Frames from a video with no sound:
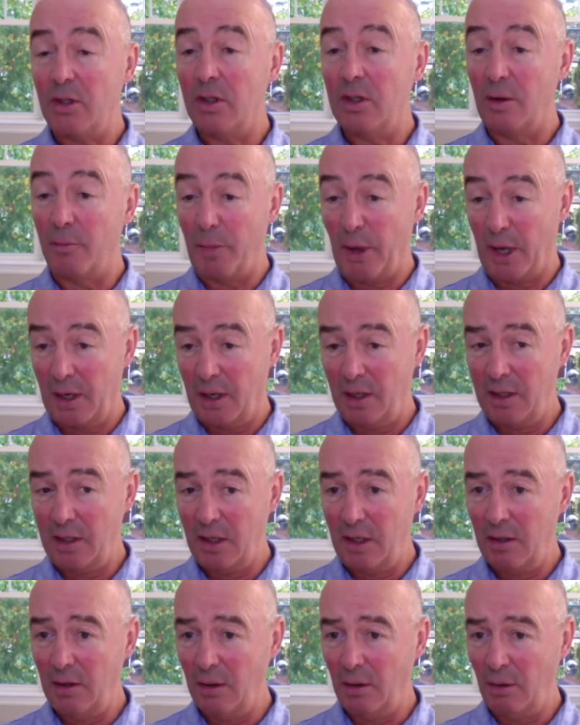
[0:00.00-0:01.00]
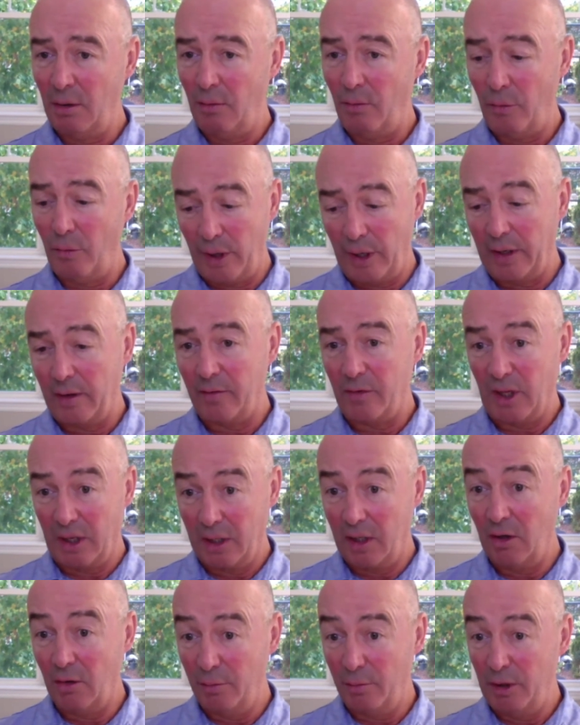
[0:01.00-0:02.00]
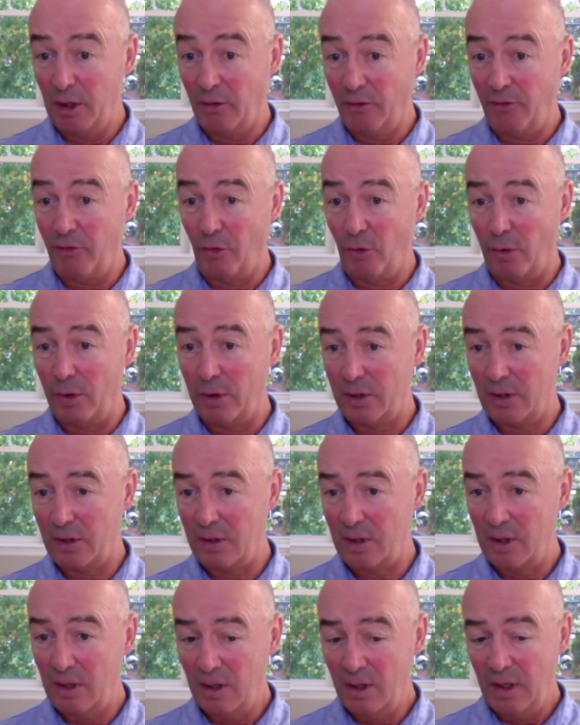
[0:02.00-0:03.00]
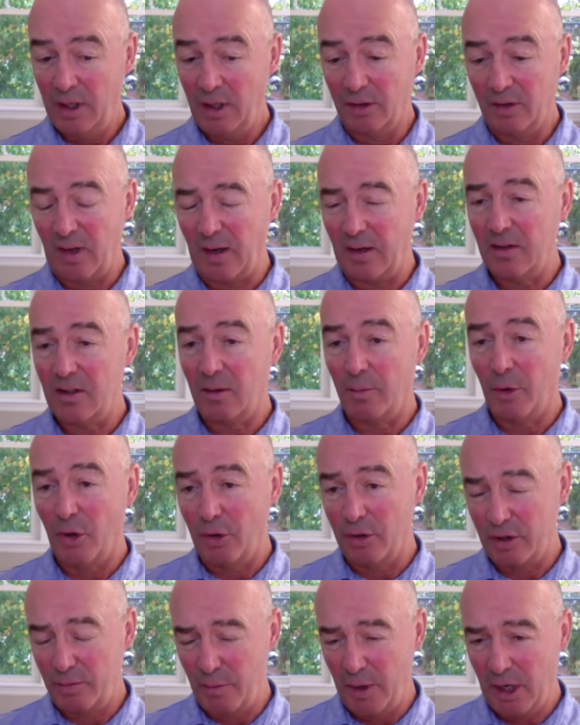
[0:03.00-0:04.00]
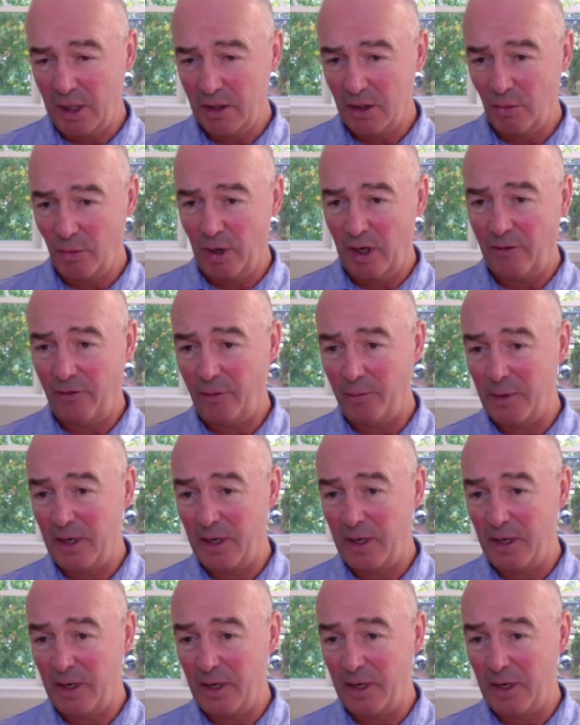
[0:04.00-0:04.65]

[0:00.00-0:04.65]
in the penalty kill, where I think he'll be a force. He'll take some of those minutes away from